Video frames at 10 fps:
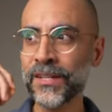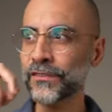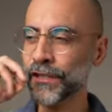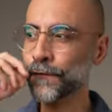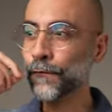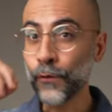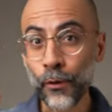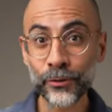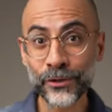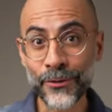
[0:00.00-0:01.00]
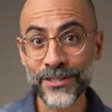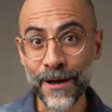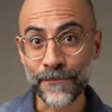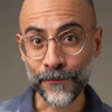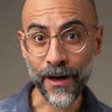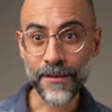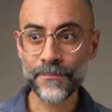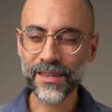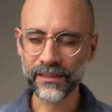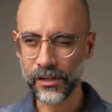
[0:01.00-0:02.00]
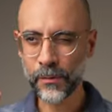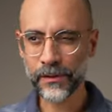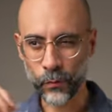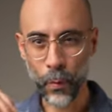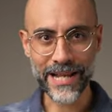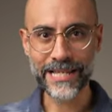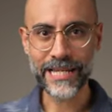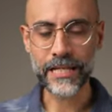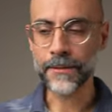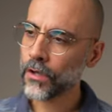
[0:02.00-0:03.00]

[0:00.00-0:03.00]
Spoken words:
these floral notes up front and a little bit of white tea.